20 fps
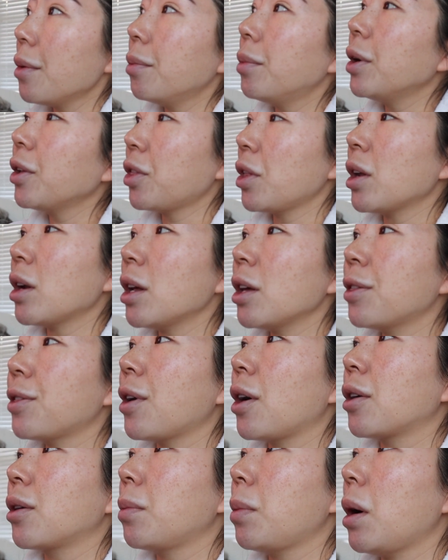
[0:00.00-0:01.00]
But then I
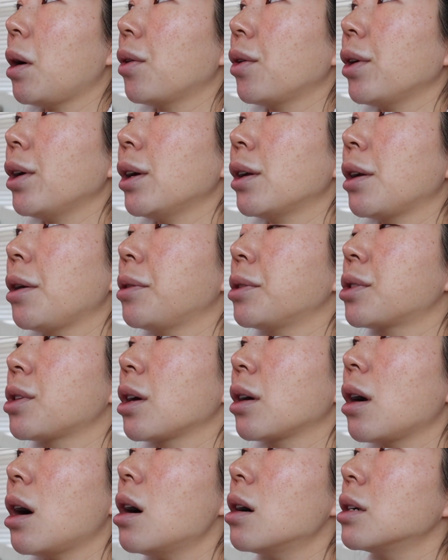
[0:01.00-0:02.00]
thought about it and I was
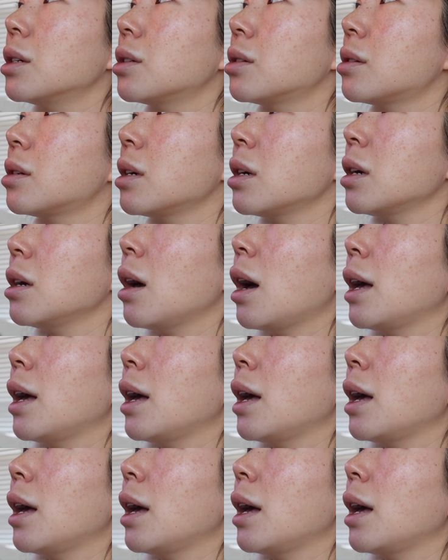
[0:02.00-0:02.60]
like, honestly,